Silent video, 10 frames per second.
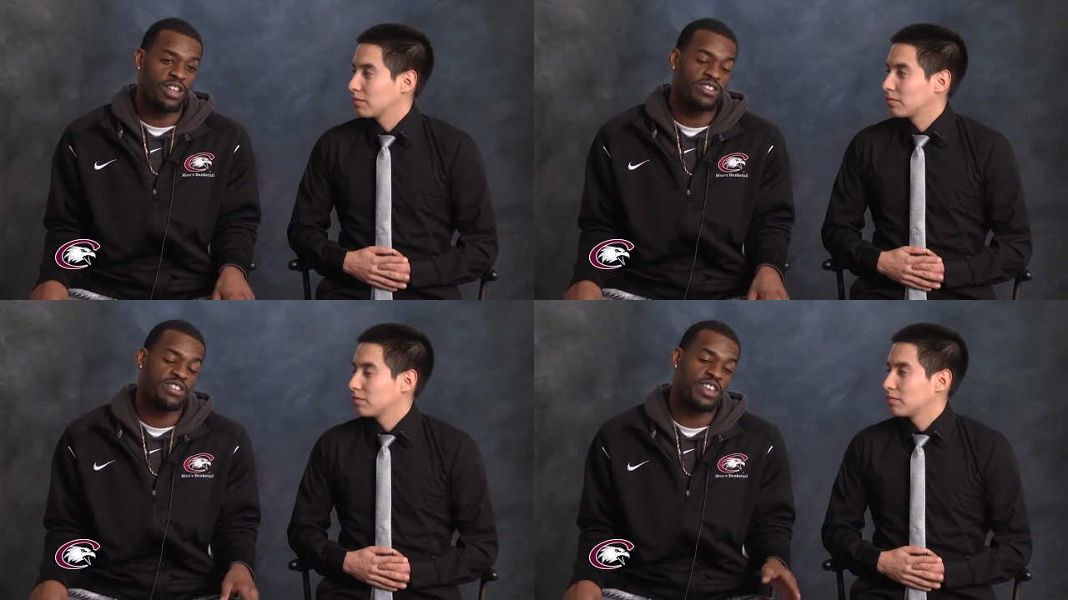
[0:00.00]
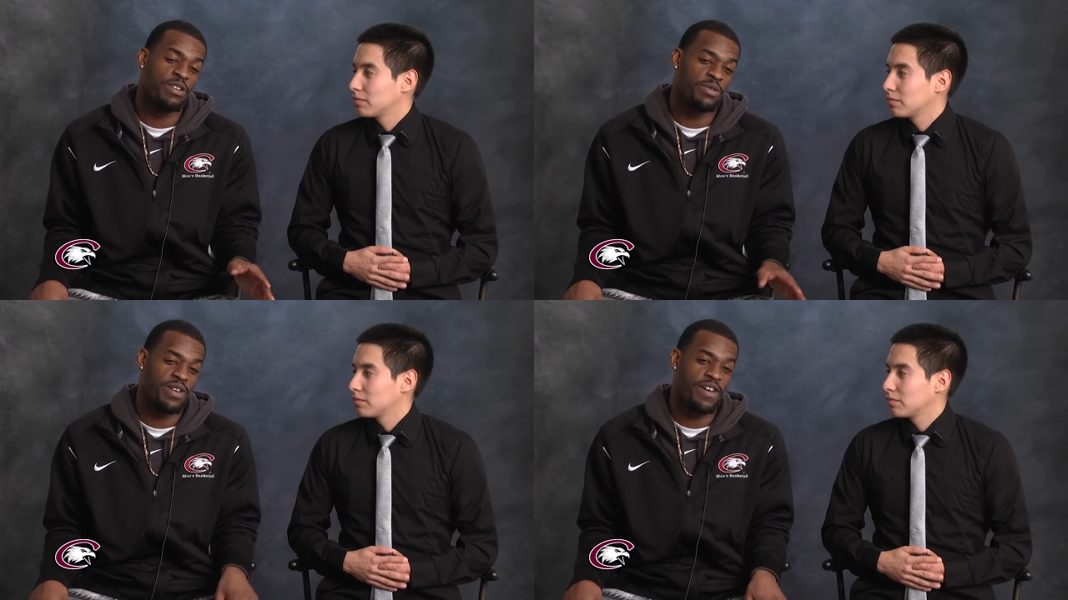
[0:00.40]
Speaker 1: Like you said,
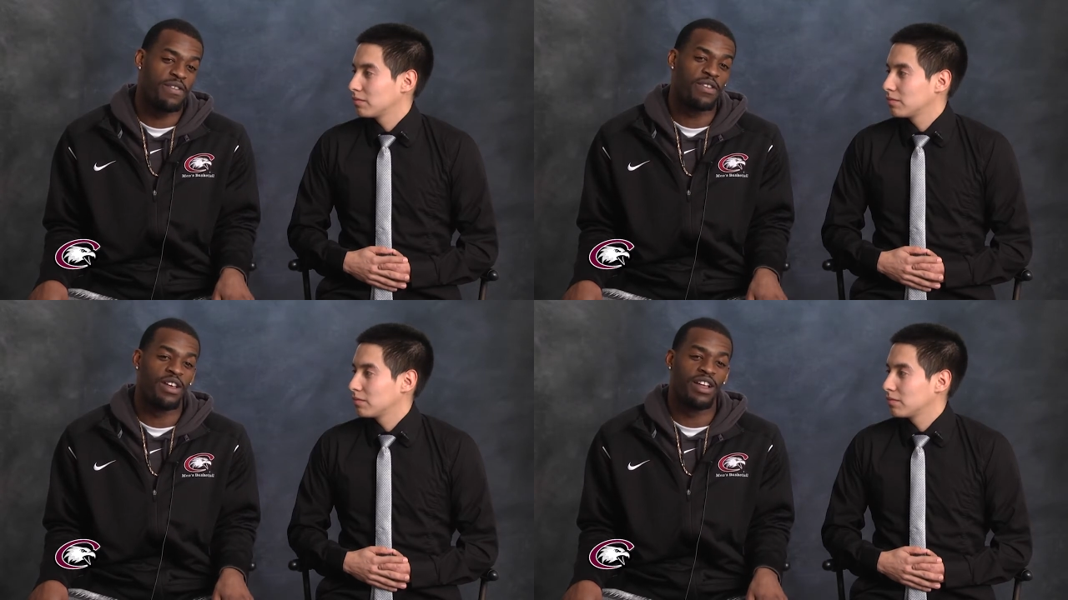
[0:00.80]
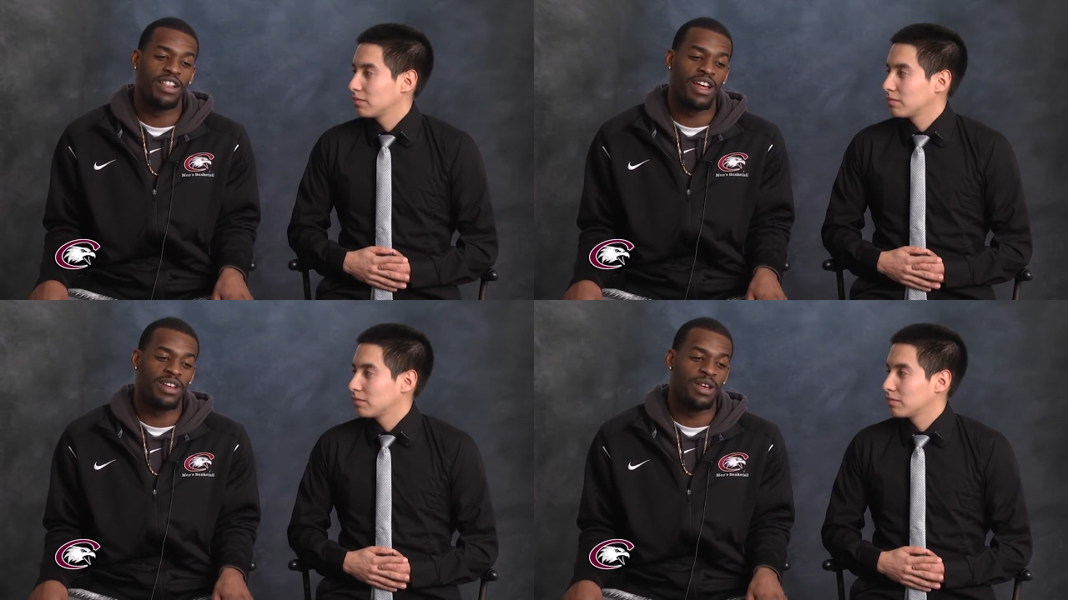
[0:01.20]
we have a
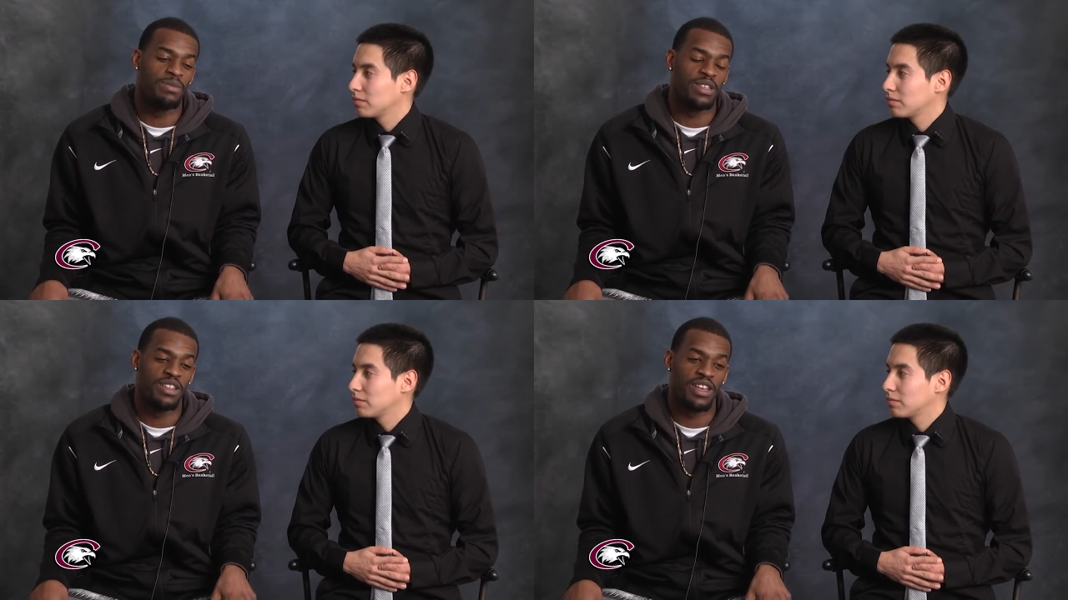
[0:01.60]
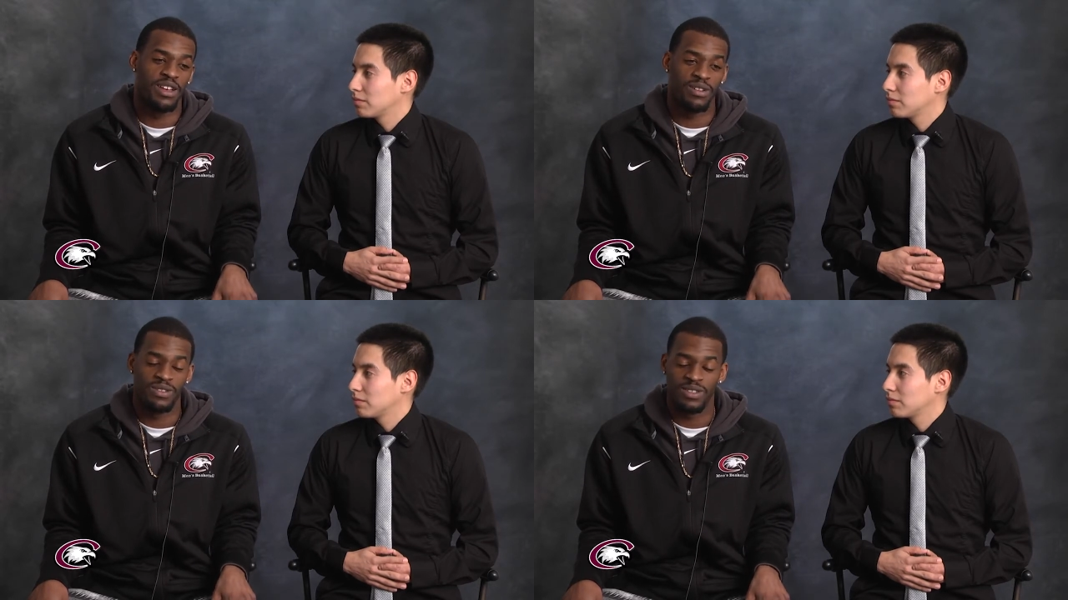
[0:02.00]
lot of ups and
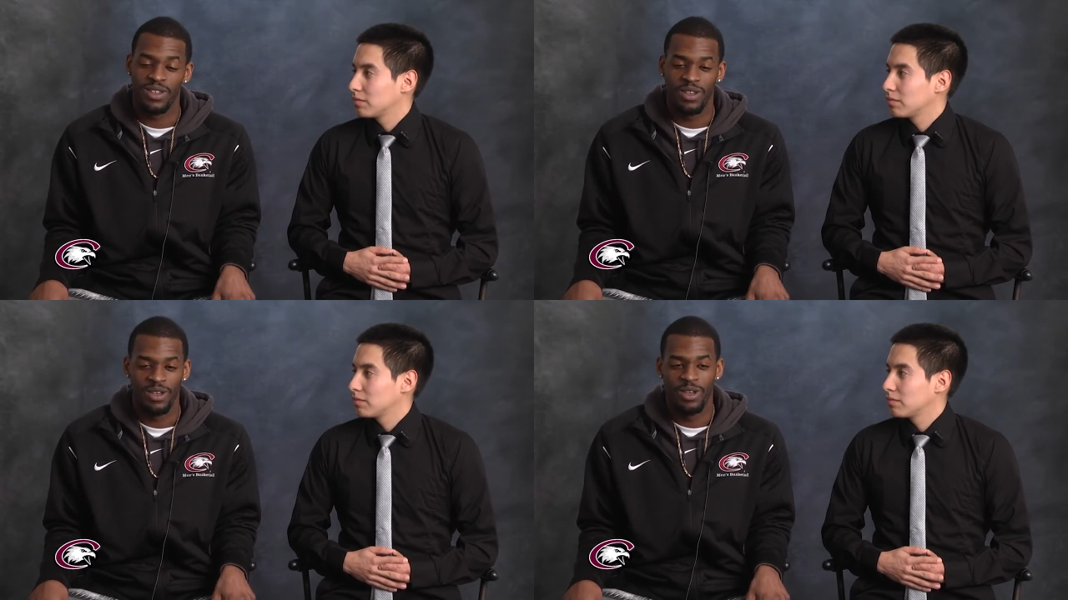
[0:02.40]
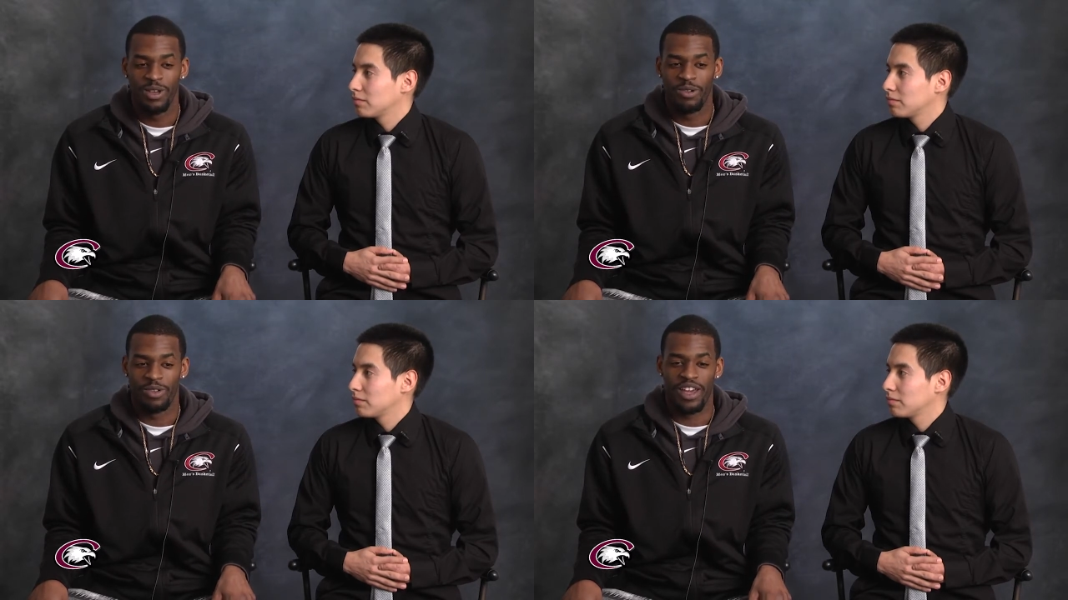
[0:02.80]
downs.
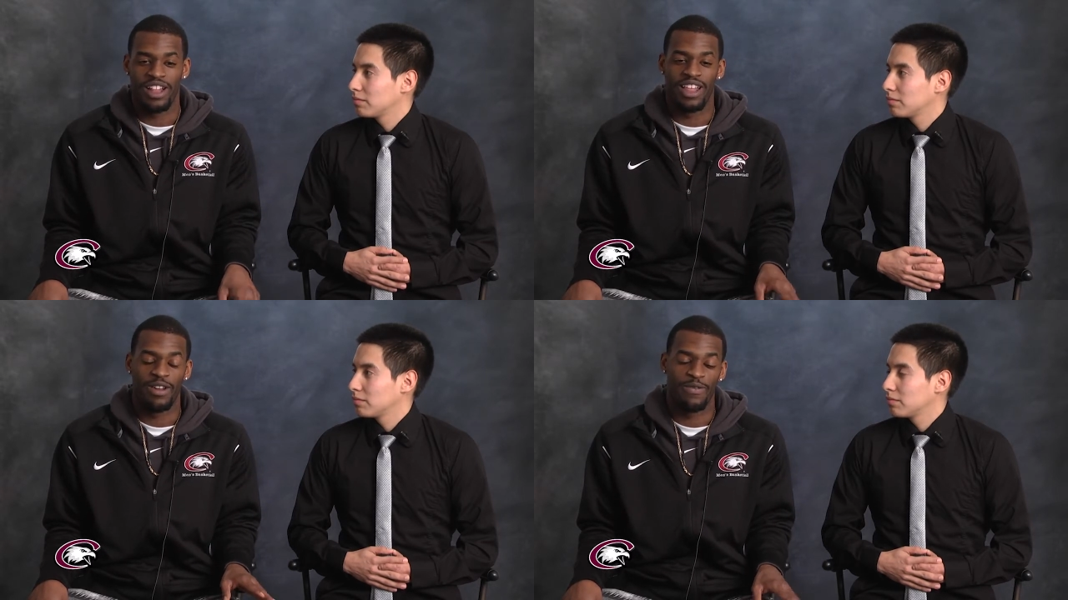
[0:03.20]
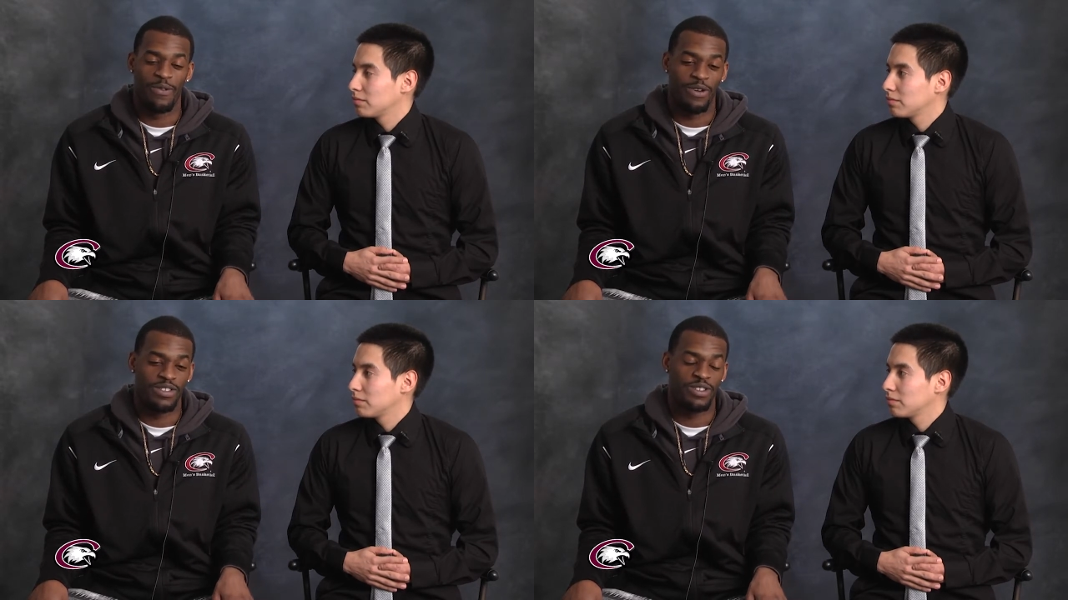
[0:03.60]
We had a lot of
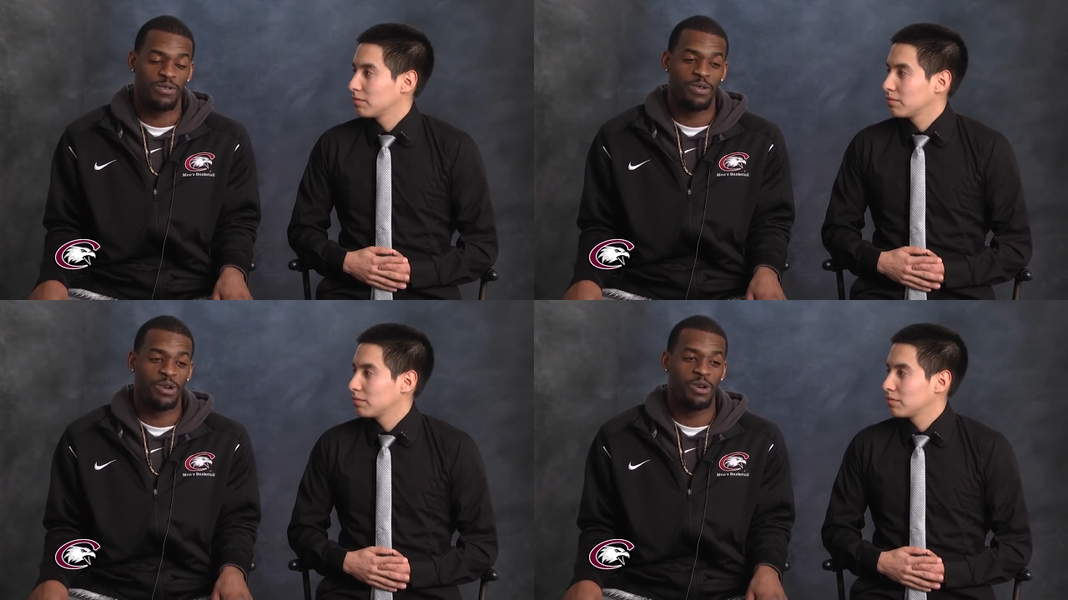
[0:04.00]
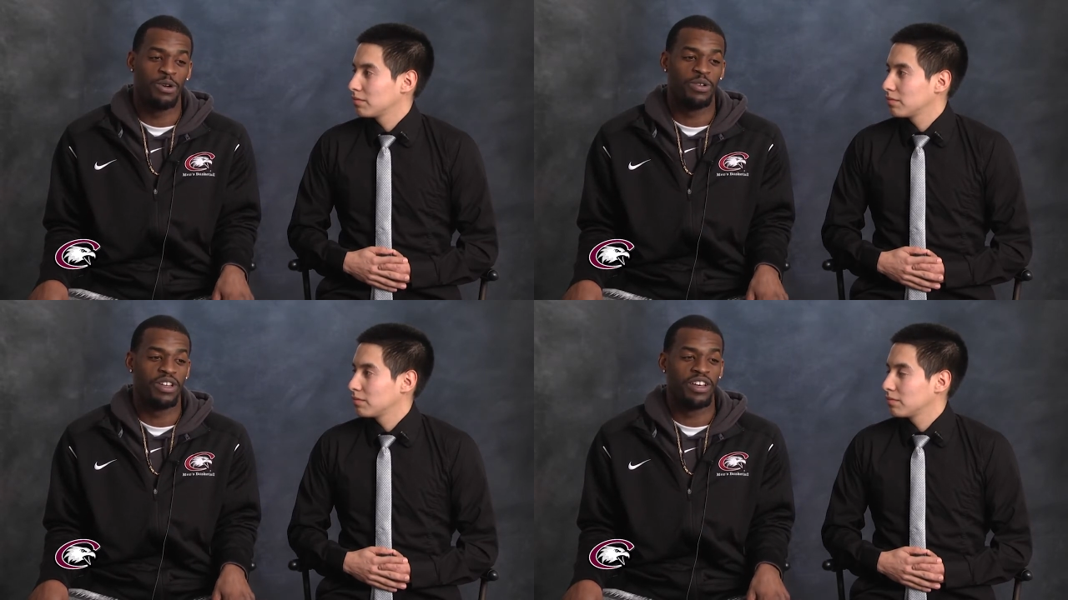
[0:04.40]
forks in the road.